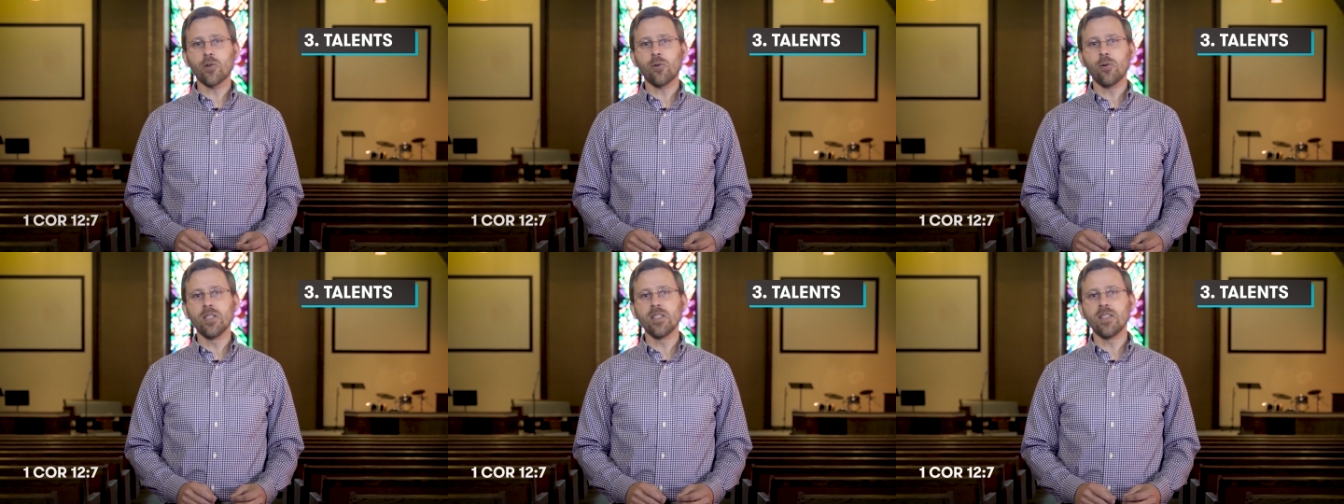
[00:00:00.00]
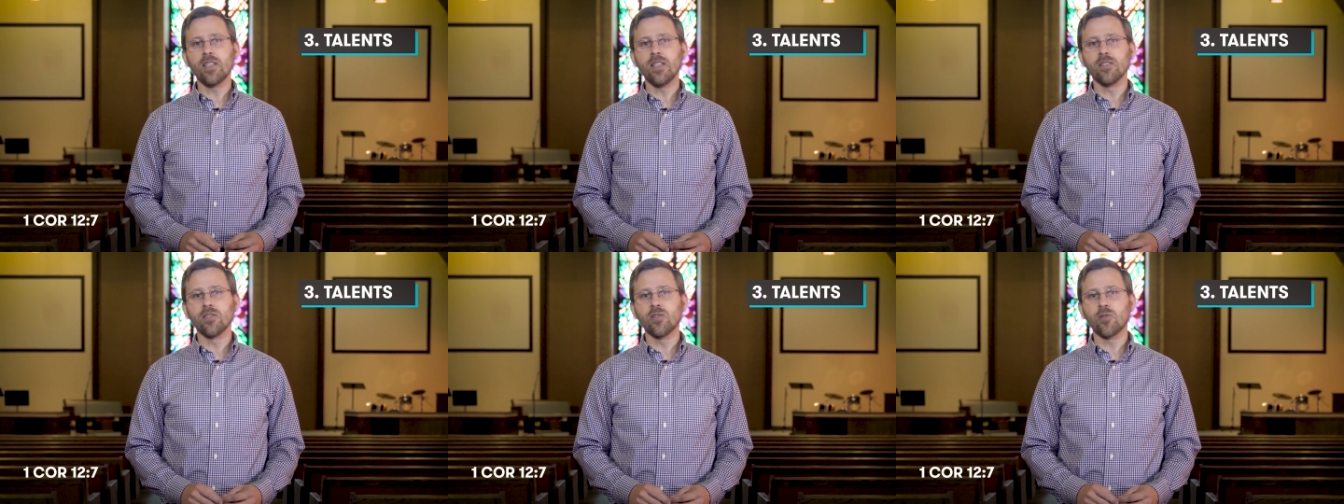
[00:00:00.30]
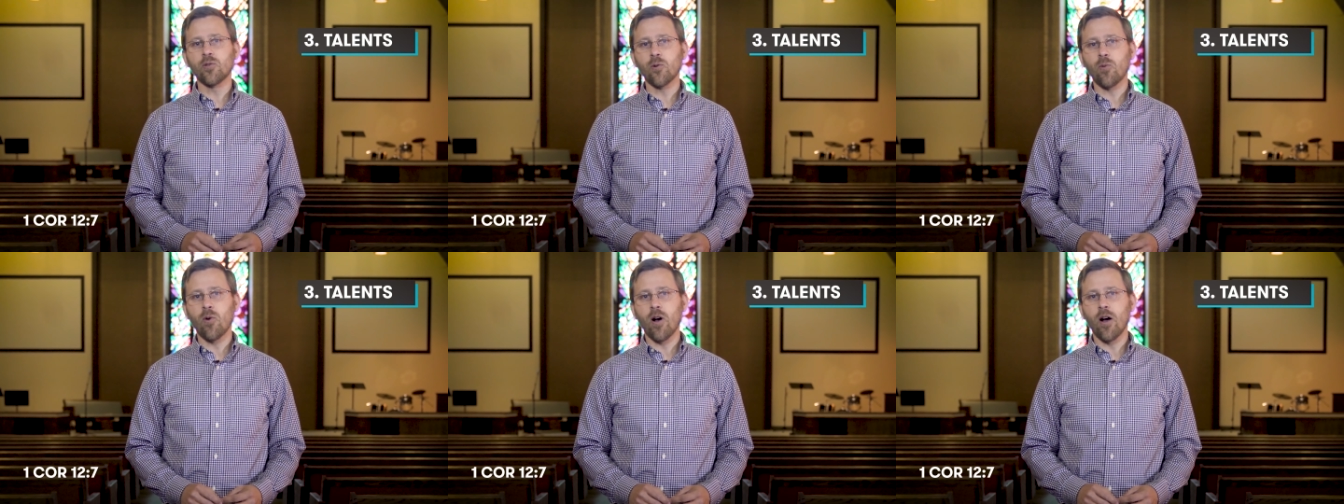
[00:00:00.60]

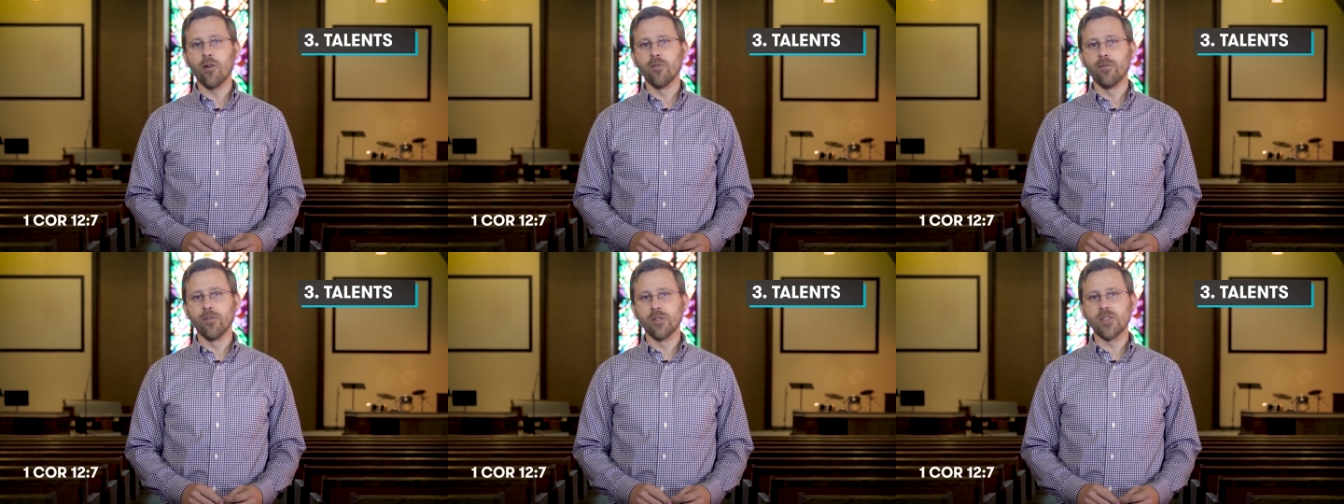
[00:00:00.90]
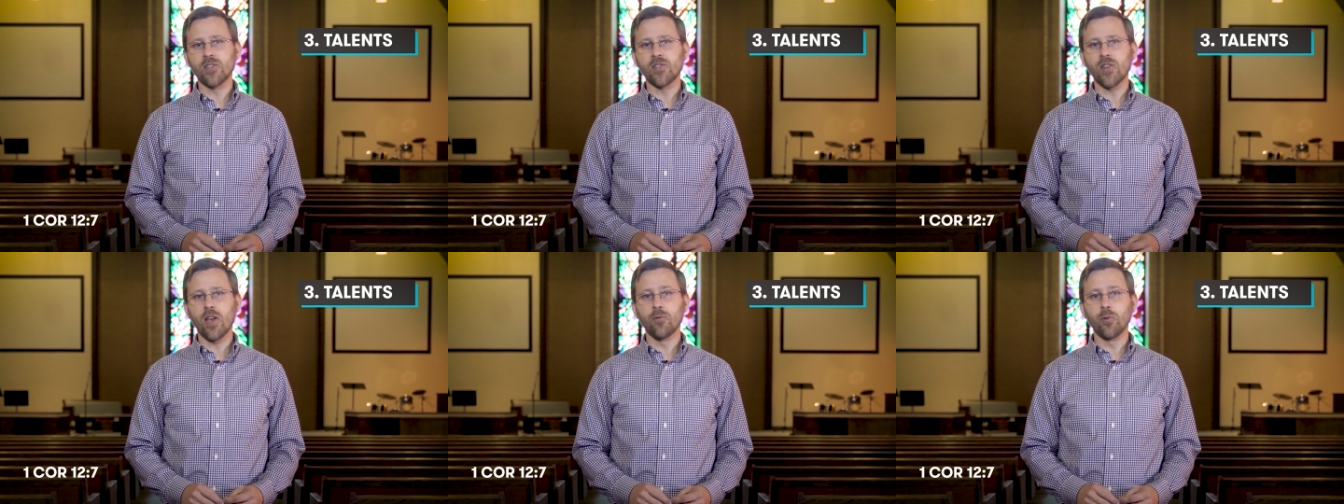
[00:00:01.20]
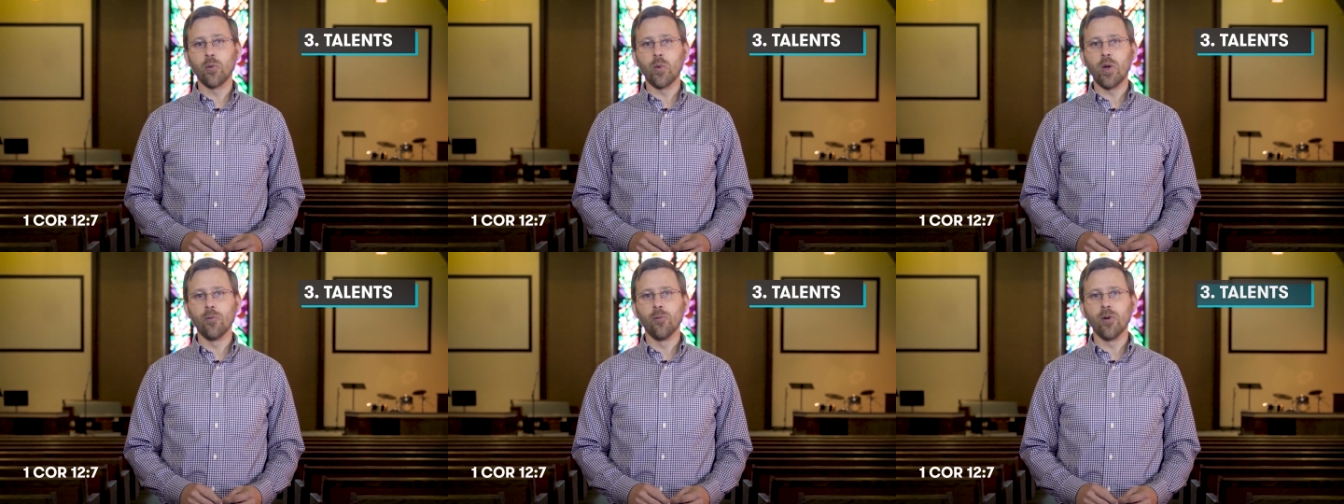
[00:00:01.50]
Corinthians 12, verse
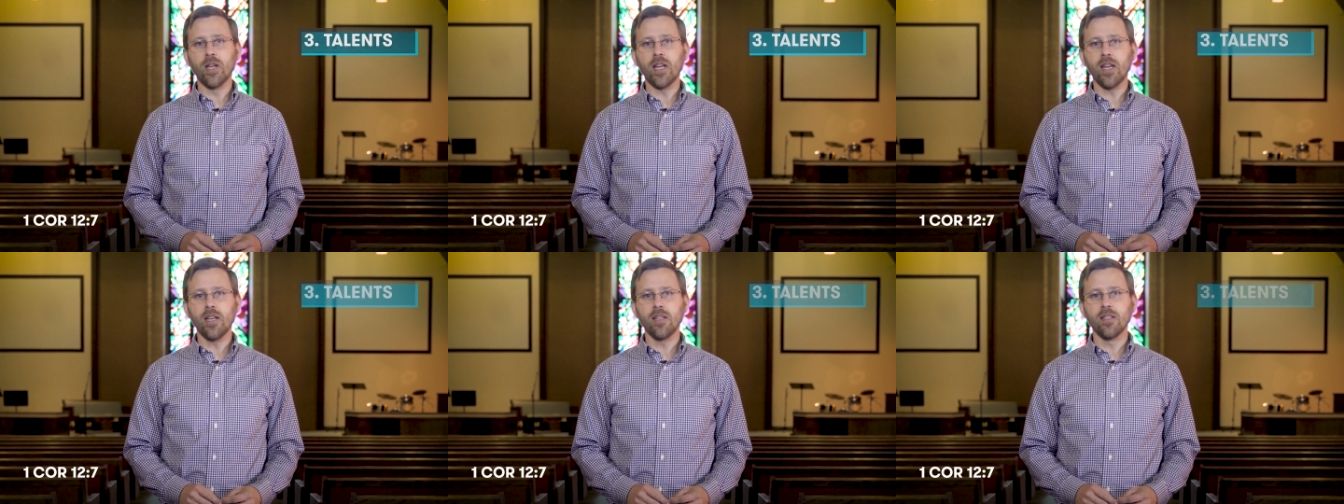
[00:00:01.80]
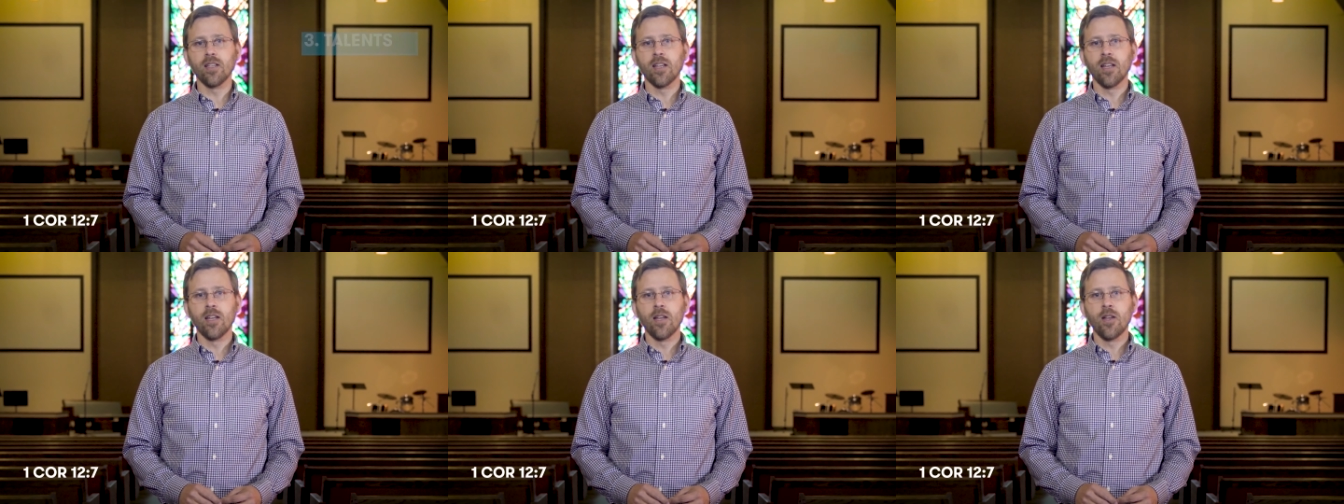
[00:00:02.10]
7, we read,